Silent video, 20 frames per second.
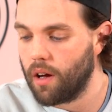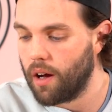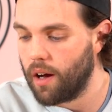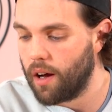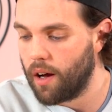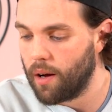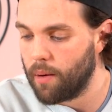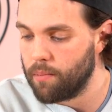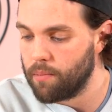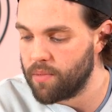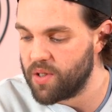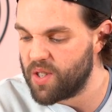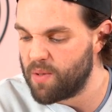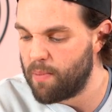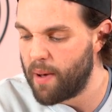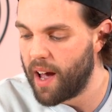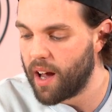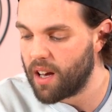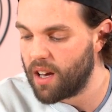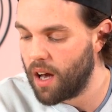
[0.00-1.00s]
um,
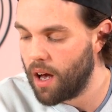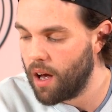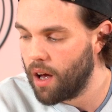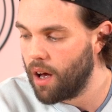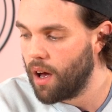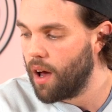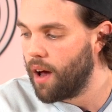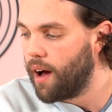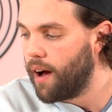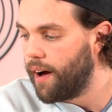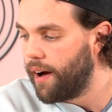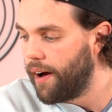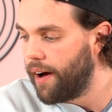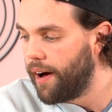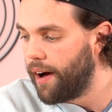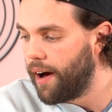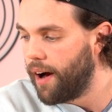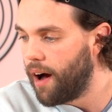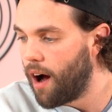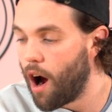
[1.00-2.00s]
spec.
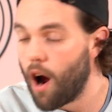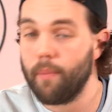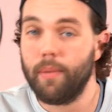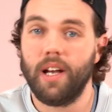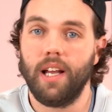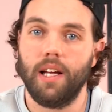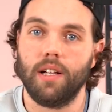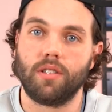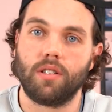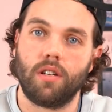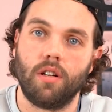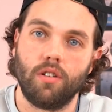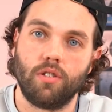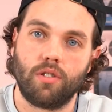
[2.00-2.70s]
Uh, RBDs.